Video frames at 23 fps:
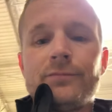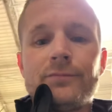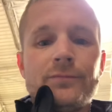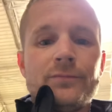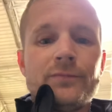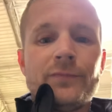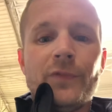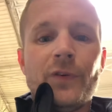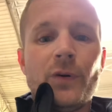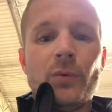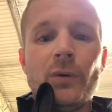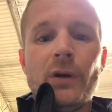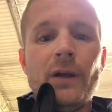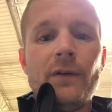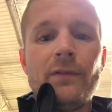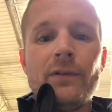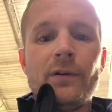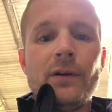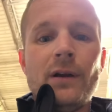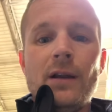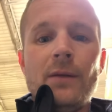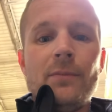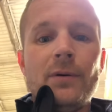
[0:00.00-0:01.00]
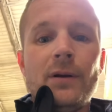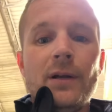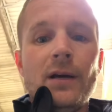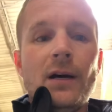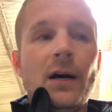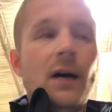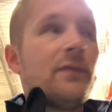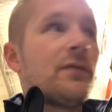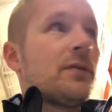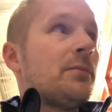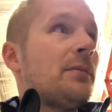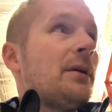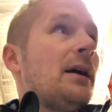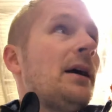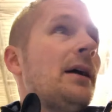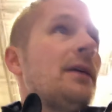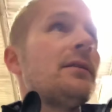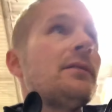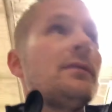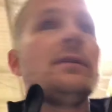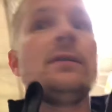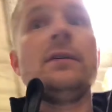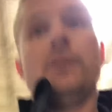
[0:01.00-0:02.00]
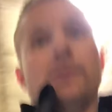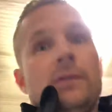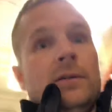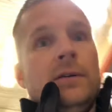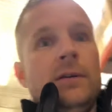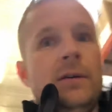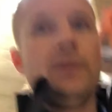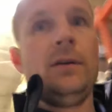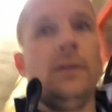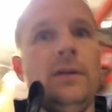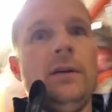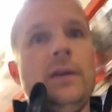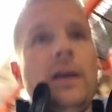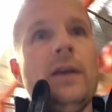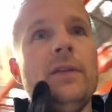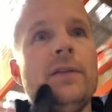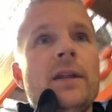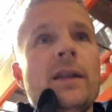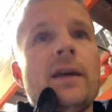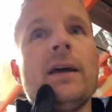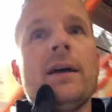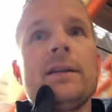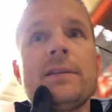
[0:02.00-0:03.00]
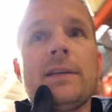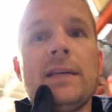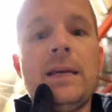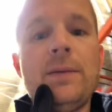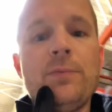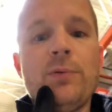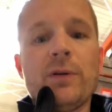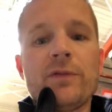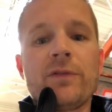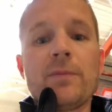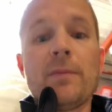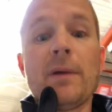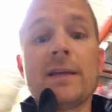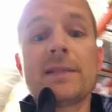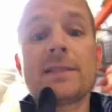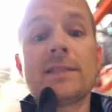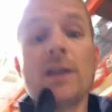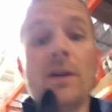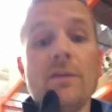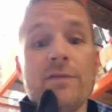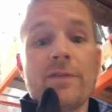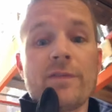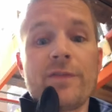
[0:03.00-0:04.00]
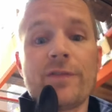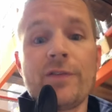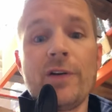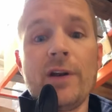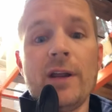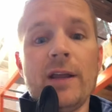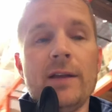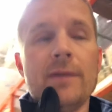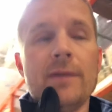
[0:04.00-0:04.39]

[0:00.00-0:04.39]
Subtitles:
for whatever anybody offered me. And then I got to keep one for myself for free.